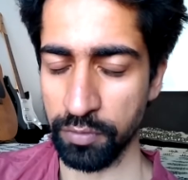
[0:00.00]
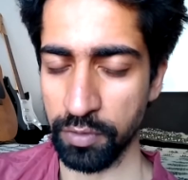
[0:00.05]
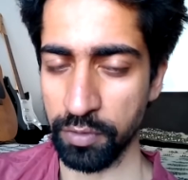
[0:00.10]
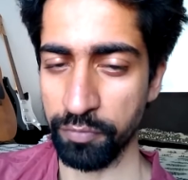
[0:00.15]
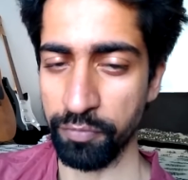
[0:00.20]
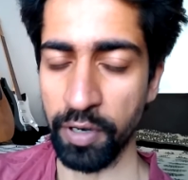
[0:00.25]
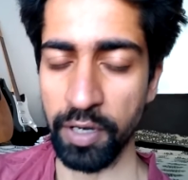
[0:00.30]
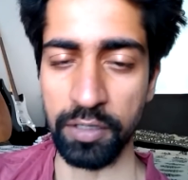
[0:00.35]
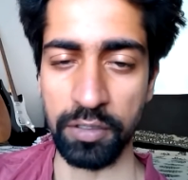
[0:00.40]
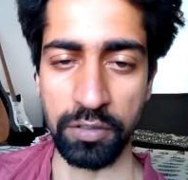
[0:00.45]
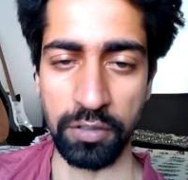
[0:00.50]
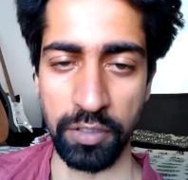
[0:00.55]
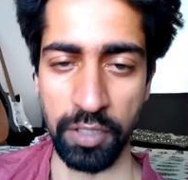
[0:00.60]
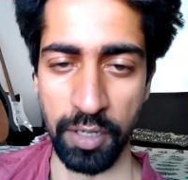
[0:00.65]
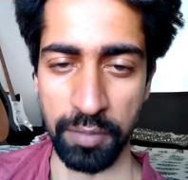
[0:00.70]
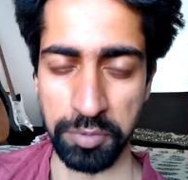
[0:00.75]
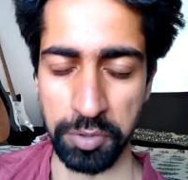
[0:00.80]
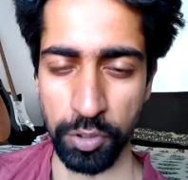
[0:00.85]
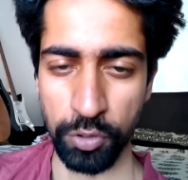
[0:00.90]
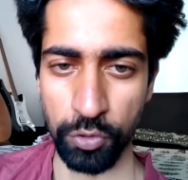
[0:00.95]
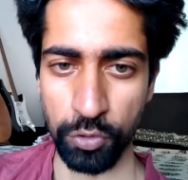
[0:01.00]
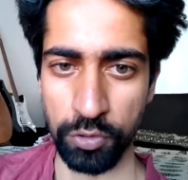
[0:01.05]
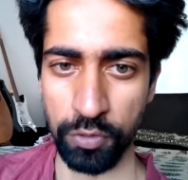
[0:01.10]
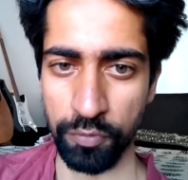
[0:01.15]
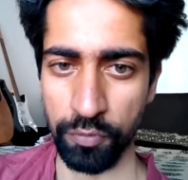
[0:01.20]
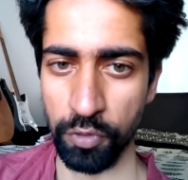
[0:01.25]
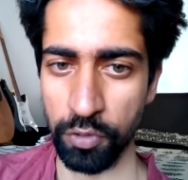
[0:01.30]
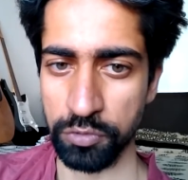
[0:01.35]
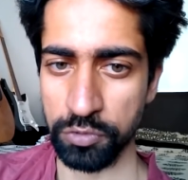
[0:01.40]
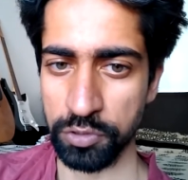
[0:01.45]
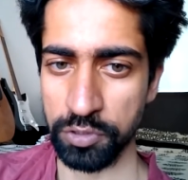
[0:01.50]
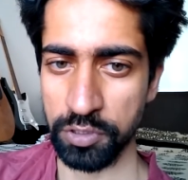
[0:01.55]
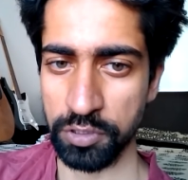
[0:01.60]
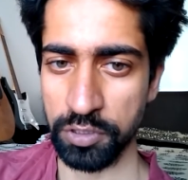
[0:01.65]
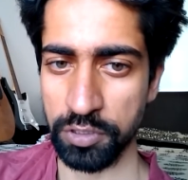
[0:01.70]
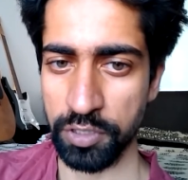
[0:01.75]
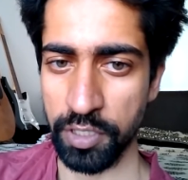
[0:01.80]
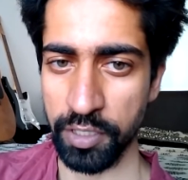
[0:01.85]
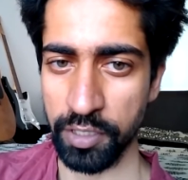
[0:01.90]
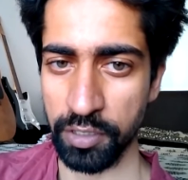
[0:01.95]
In fact, the absolute truth of consciousness
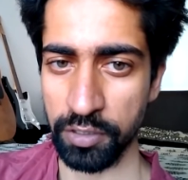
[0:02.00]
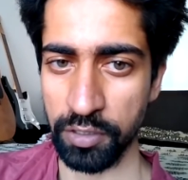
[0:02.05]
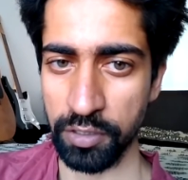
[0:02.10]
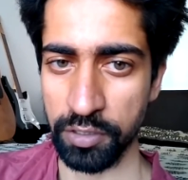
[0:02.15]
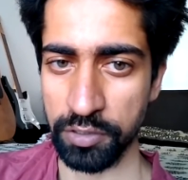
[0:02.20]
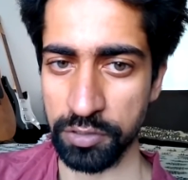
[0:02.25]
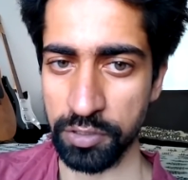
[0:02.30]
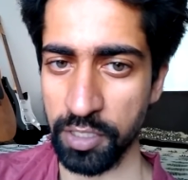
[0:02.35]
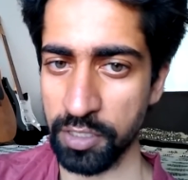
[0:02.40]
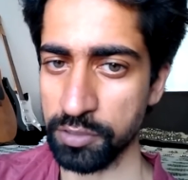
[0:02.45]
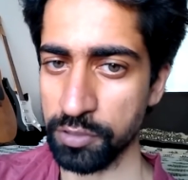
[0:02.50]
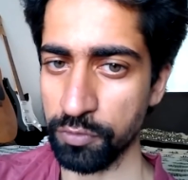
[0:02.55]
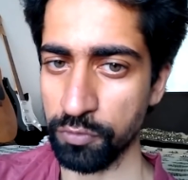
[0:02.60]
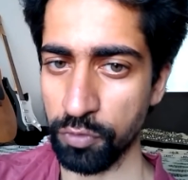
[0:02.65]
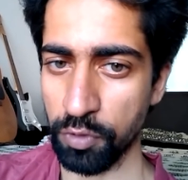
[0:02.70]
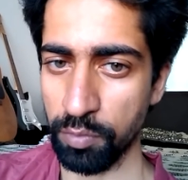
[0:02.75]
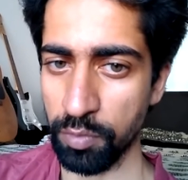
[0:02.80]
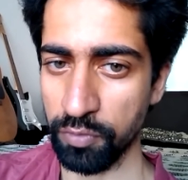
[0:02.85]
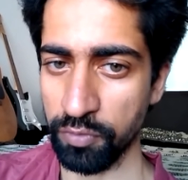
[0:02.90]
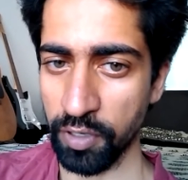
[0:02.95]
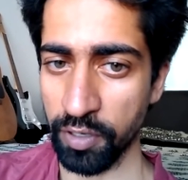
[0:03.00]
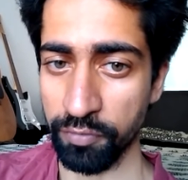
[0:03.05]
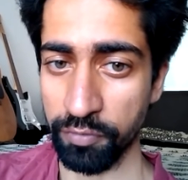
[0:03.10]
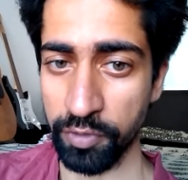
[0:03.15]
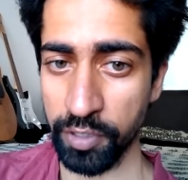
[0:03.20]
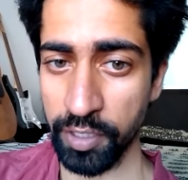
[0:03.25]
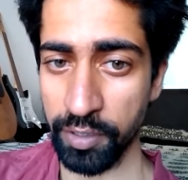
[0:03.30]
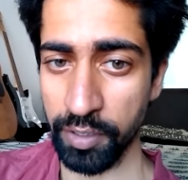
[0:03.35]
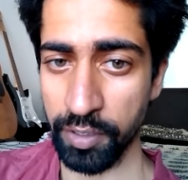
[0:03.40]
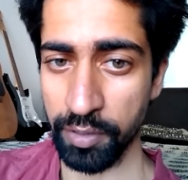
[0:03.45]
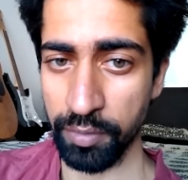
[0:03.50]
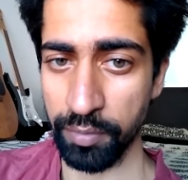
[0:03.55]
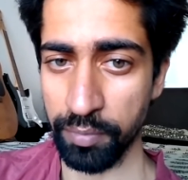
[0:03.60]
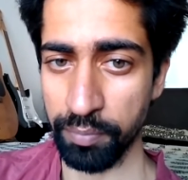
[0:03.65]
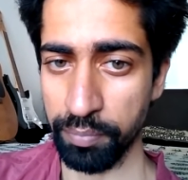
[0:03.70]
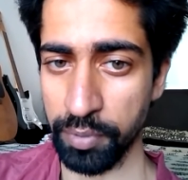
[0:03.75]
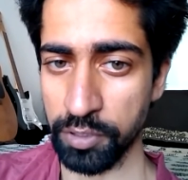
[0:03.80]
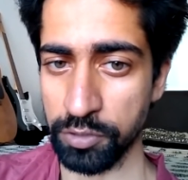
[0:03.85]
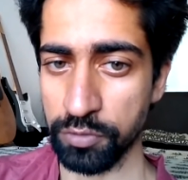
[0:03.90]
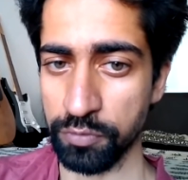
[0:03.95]
is taking the disguise and form of every
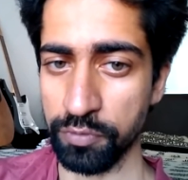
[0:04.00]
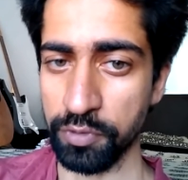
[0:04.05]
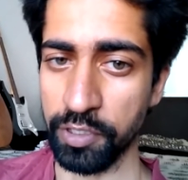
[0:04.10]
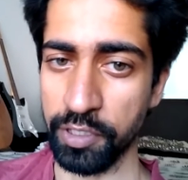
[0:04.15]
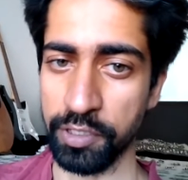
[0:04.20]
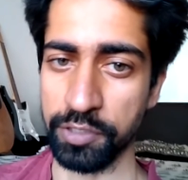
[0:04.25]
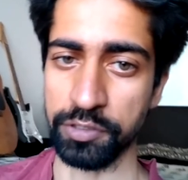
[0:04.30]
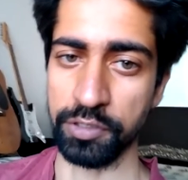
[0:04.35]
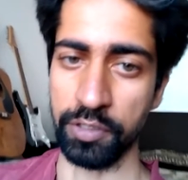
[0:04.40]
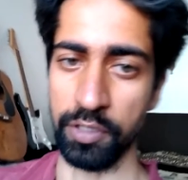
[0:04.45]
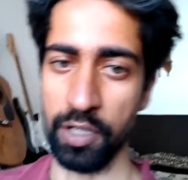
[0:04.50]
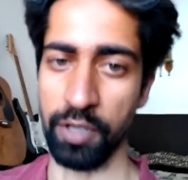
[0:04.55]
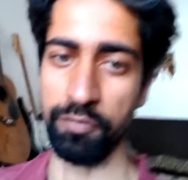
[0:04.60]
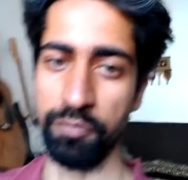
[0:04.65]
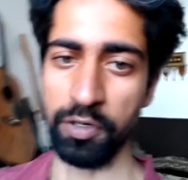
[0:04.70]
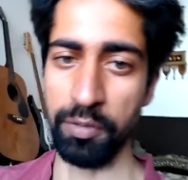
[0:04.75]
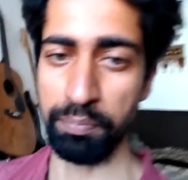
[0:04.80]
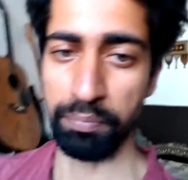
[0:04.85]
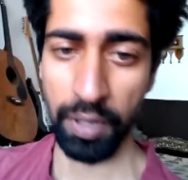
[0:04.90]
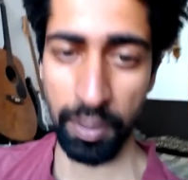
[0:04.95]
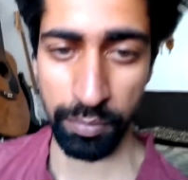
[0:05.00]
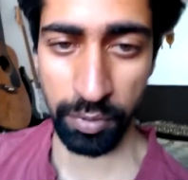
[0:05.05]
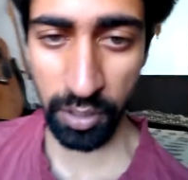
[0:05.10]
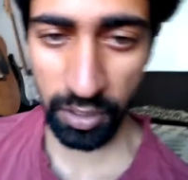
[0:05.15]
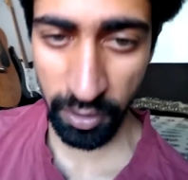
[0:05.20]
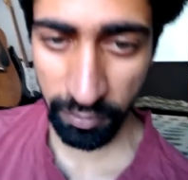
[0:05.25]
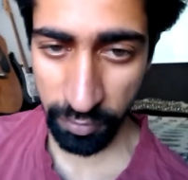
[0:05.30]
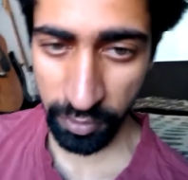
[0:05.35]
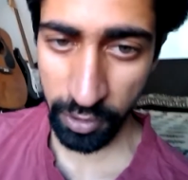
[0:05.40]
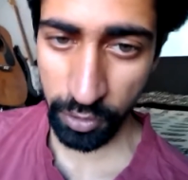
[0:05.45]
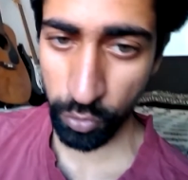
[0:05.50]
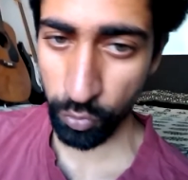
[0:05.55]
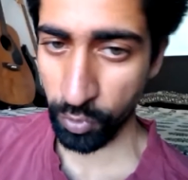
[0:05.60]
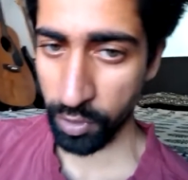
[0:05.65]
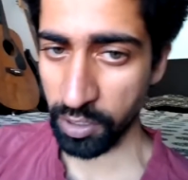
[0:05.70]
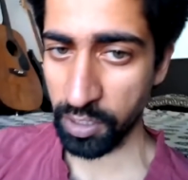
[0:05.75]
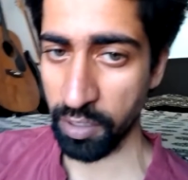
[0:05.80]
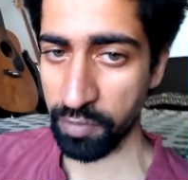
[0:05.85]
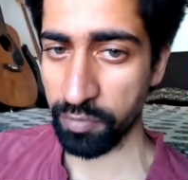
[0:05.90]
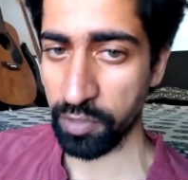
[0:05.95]
piece of creation, every pebble, every
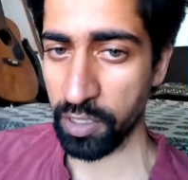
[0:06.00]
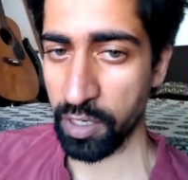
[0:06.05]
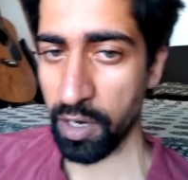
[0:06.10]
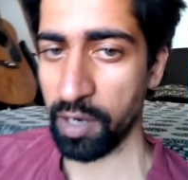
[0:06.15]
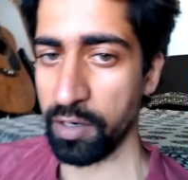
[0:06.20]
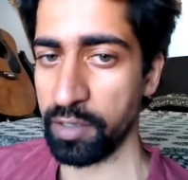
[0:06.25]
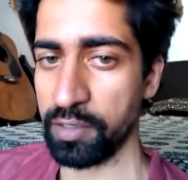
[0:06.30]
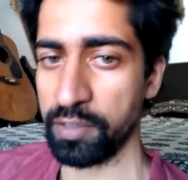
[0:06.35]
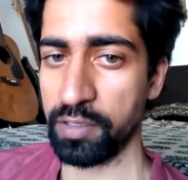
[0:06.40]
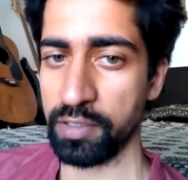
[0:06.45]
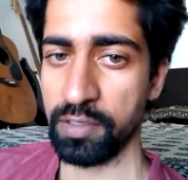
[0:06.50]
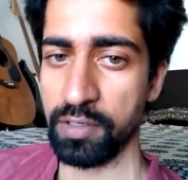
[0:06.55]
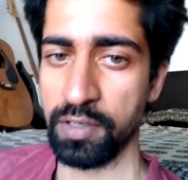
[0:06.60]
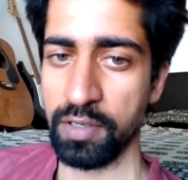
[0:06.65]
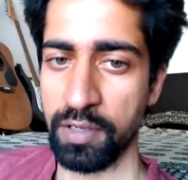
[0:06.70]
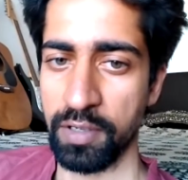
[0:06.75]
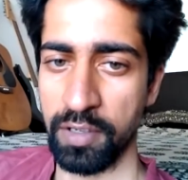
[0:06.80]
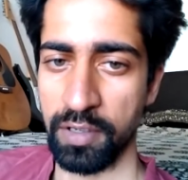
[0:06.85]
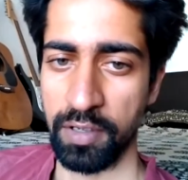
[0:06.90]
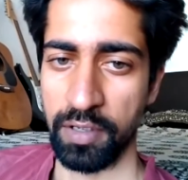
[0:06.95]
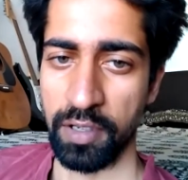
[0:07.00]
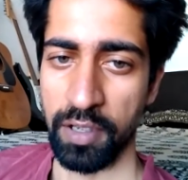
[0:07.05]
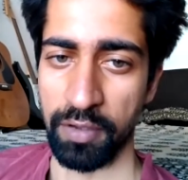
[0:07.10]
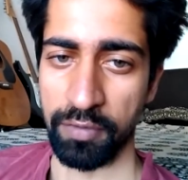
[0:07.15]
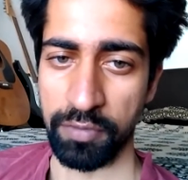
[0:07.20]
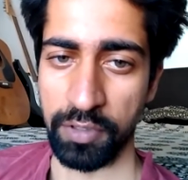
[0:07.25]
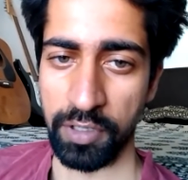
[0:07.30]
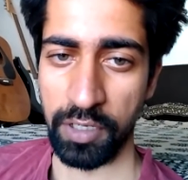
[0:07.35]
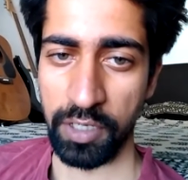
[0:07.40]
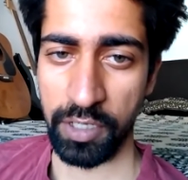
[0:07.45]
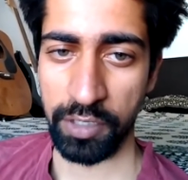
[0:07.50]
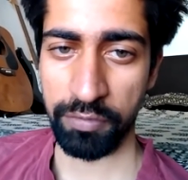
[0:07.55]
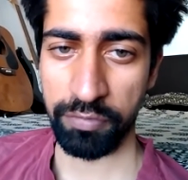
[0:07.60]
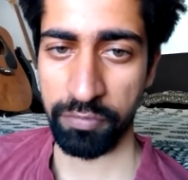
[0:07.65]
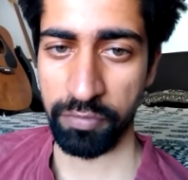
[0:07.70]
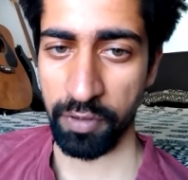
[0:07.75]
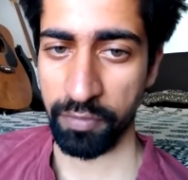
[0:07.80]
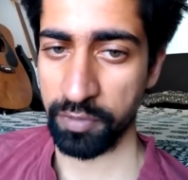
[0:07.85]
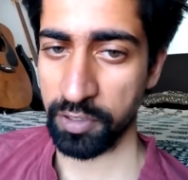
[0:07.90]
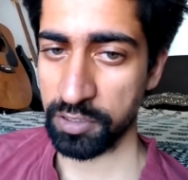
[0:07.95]
twig, every ant, every
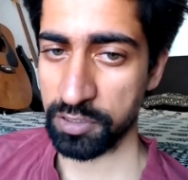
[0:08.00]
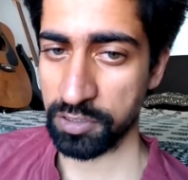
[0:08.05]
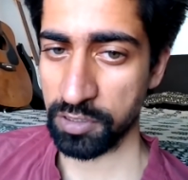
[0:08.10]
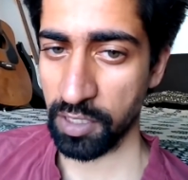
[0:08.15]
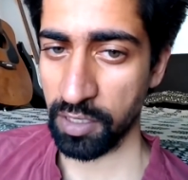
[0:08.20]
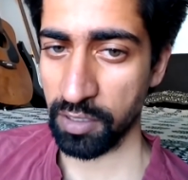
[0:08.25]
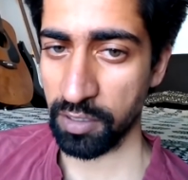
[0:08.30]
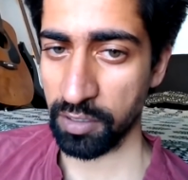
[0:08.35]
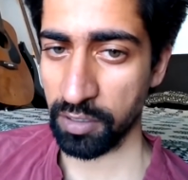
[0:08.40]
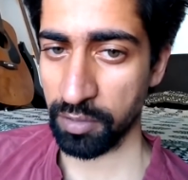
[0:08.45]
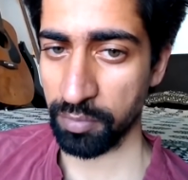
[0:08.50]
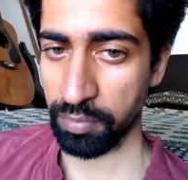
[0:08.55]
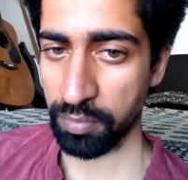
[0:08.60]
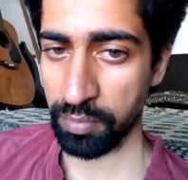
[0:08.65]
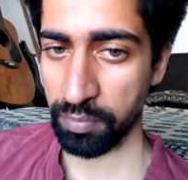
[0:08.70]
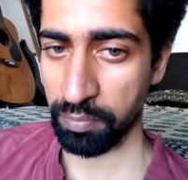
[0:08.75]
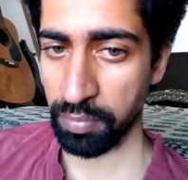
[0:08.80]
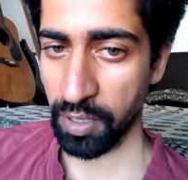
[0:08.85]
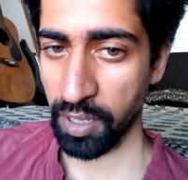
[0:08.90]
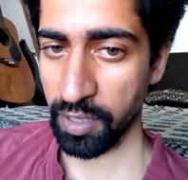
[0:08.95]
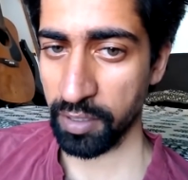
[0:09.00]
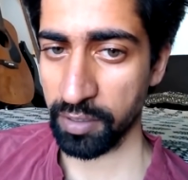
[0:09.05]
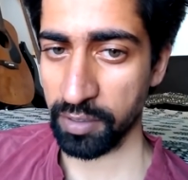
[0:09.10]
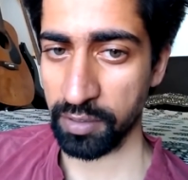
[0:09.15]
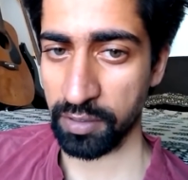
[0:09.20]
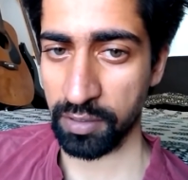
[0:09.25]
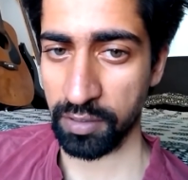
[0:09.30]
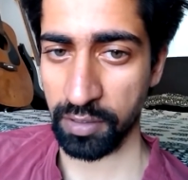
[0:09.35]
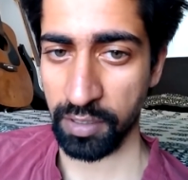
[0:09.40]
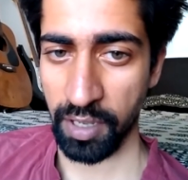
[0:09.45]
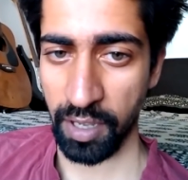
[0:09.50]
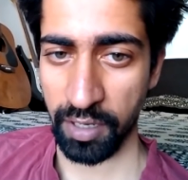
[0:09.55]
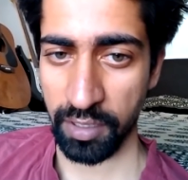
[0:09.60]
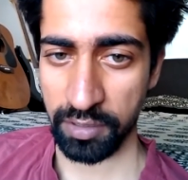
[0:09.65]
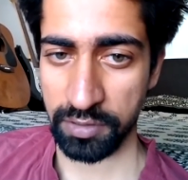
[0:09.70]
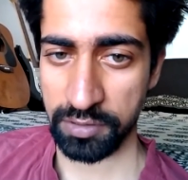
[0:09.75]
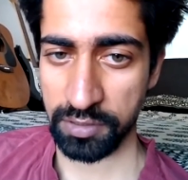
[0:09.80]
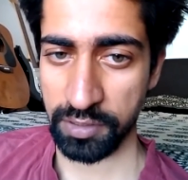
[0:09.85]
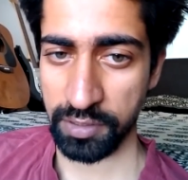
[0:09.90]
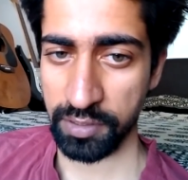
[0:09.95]
leaf, every star, planet,
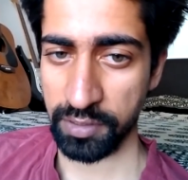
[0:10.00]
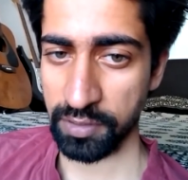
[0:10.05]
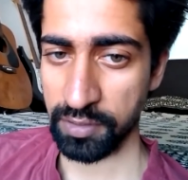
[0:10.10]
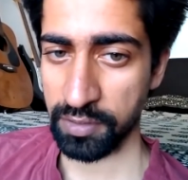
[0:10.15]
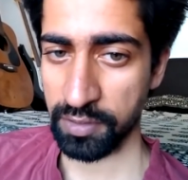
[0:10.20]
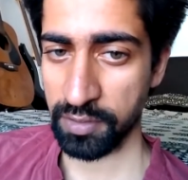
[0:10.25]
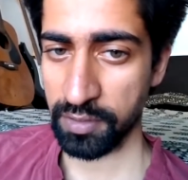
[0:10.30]
galaxy,